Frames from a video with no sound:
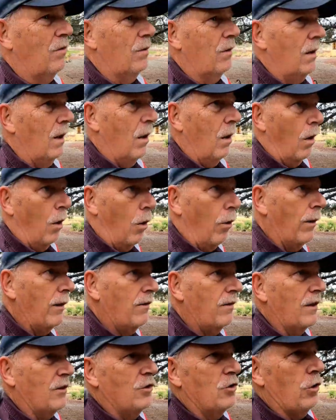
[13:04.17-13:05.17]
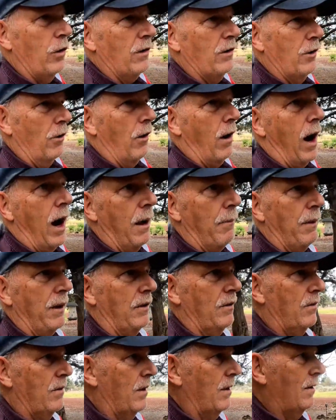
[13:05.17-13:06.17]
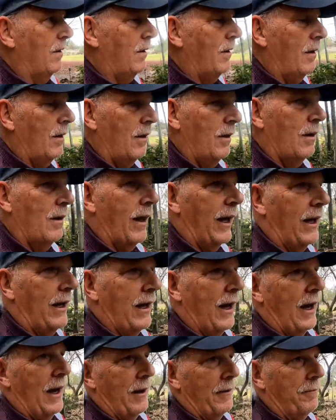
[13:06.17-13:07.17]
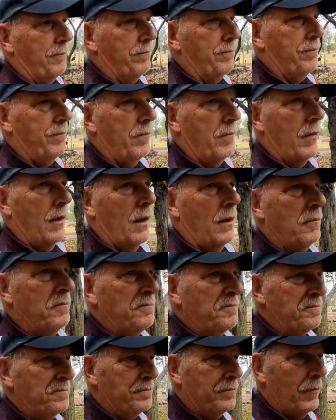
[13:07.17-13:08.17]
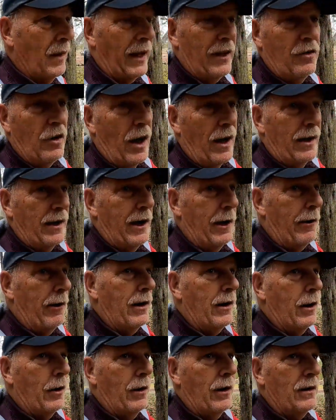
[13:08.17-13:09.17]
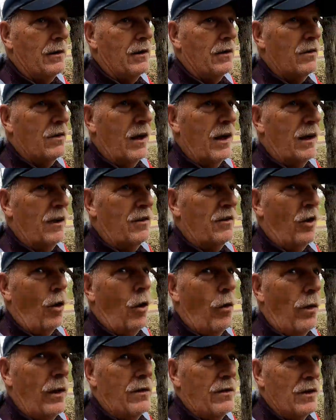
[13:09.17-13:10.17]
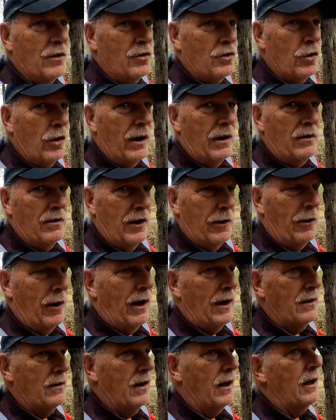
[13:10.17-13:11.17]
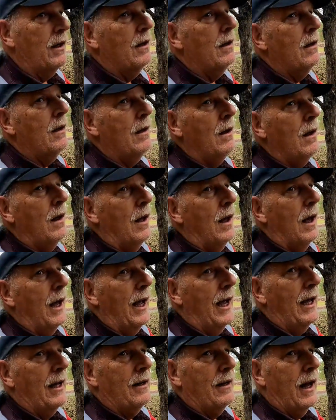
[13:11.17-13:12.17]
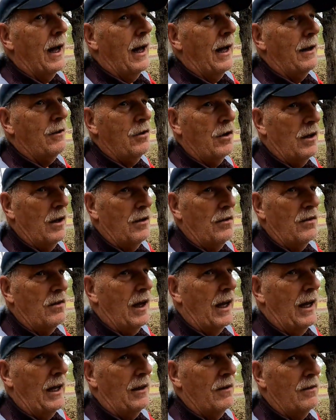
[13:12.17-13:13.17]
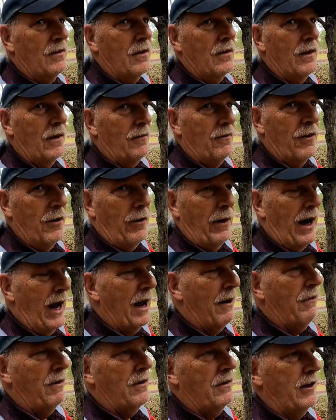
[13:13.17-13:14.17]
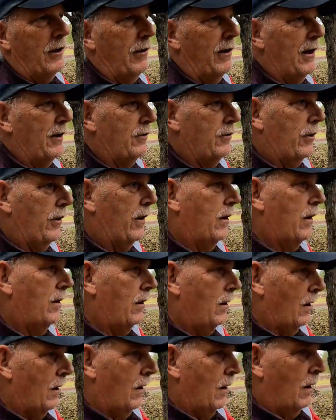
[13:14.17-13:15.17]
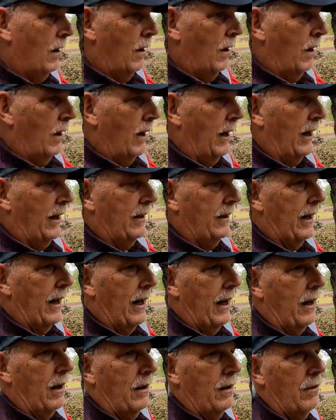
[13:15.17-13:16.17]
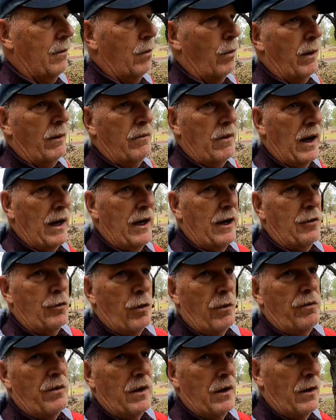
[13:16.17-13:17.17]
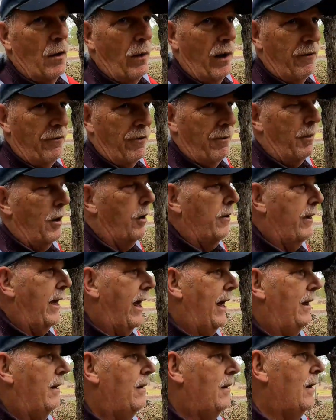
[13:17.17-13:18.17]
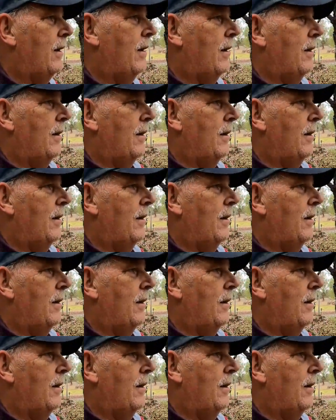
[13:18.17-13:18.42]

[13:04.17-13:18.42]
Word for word: just always enjoyed their hobbies like uh, like Don Carico, he just has always enjoyed deer hunting. And uh, to this day, he's a very avid deer hunter. And uh, we've kind of drifted away from all that.